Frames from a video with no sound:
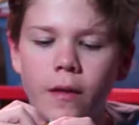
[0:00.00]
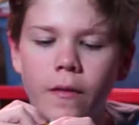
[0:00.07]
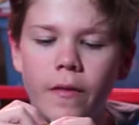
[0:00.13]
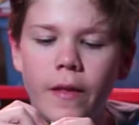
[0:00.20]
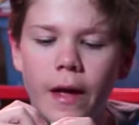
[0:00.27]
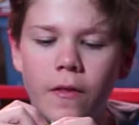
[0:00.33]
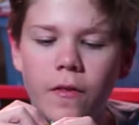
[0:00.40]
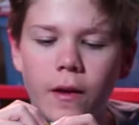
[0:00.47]

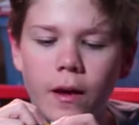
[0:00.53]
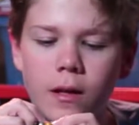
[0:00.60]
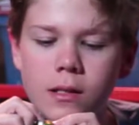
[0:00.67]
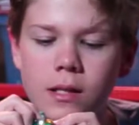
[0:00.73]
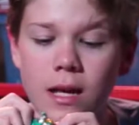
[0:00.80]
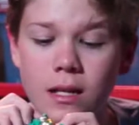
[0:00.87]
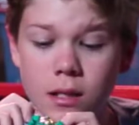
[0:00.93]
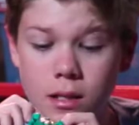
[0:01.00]
That thing, because
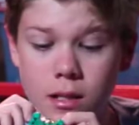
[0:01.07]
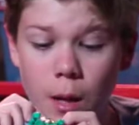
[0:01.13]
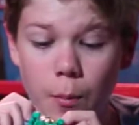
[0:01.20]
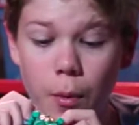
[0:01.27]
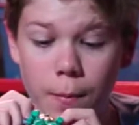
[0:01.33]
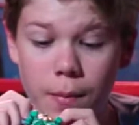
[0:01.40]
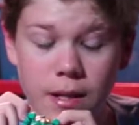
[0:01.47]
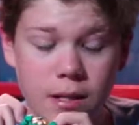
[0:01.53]
that's a
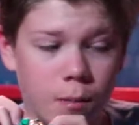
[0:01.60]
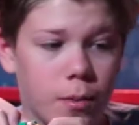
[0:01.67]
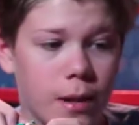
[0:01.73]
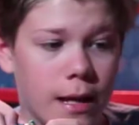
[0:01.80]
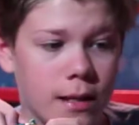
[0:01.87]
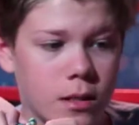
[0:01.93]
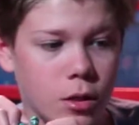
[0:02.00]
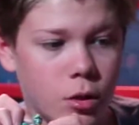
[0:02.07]
separate piece of
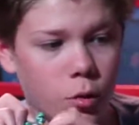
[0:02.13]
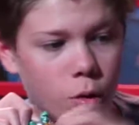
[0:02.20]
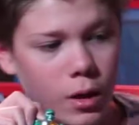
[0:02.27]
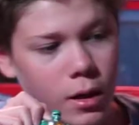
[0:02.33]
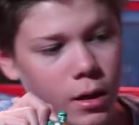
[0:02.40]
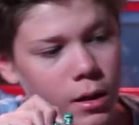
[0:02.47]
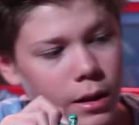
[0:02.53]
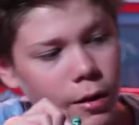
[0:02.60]
plastic. You
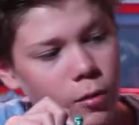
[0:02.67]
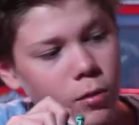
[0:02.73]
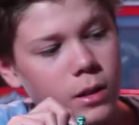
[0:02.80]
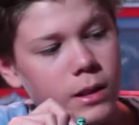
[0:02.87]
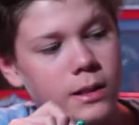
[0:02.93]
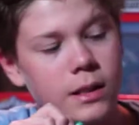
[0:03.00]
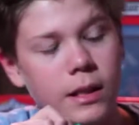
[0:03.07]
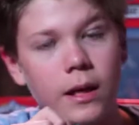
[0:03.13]
can
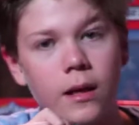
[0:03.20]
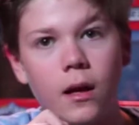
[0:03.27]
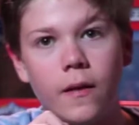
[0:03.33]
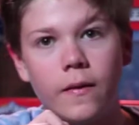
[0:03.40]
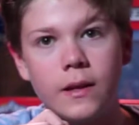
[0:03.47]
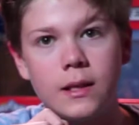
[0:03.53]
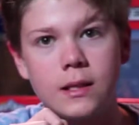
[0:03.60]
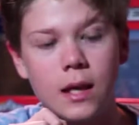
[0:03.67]
clearly see it
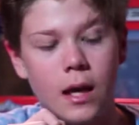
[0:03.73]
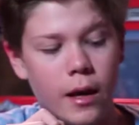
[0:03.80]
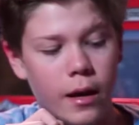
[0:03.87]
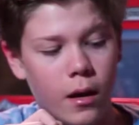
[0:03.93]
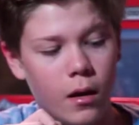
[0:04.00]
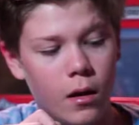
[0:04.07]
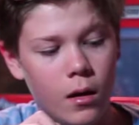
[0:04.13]
on this guy.